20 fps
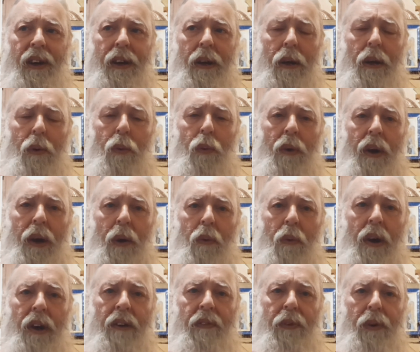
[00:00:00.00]
what a
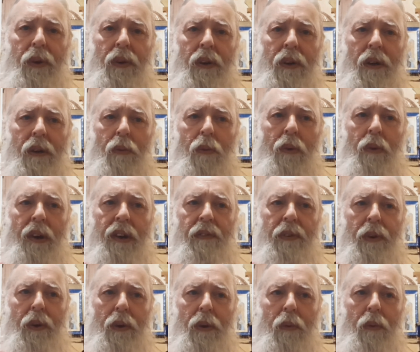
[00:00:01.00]
wonderful,
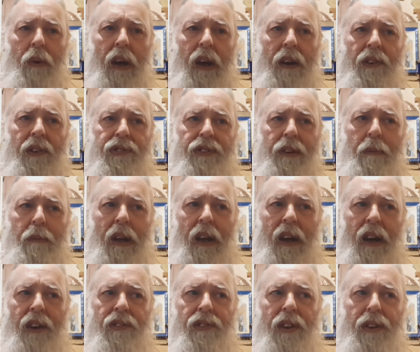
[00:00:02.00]
wonderful way to
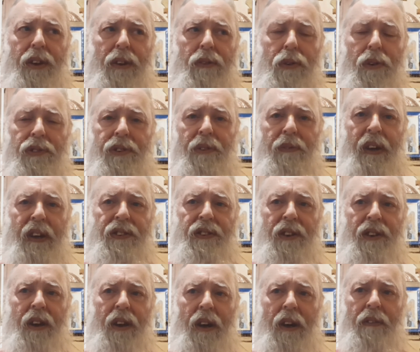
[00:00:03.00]
symbolize the
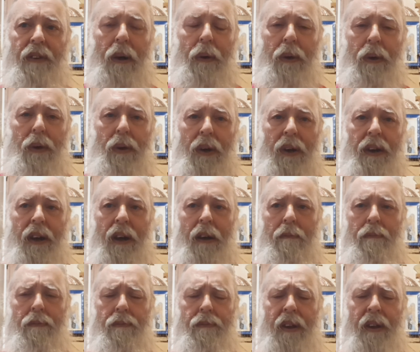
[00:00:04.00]
crucifixion of our Lord.
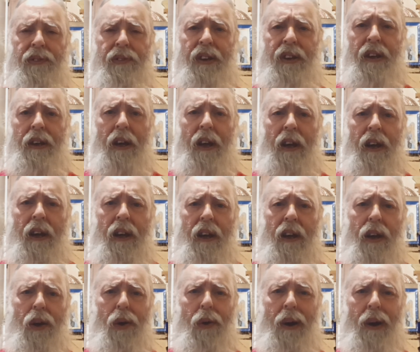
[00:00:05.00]
Now see,
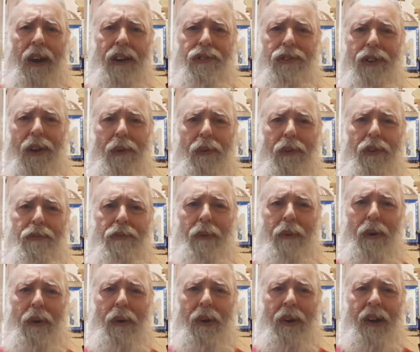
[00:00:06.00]
Christ was
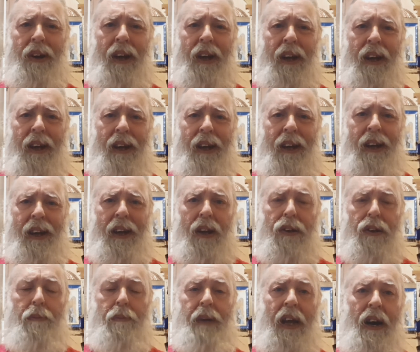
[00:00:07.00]
born
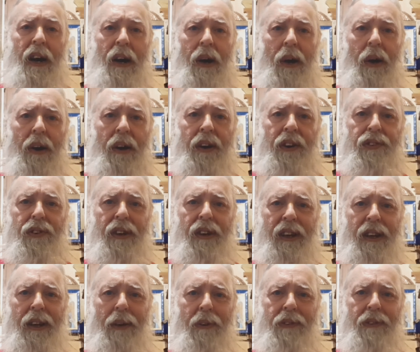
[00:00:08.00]
to be hung on a
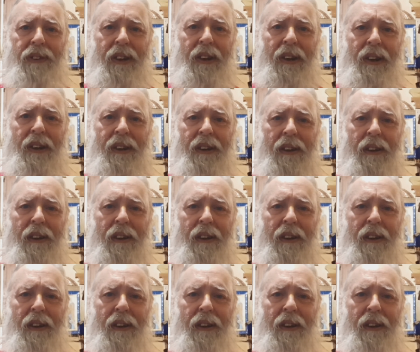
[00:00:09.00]
tree, was he not?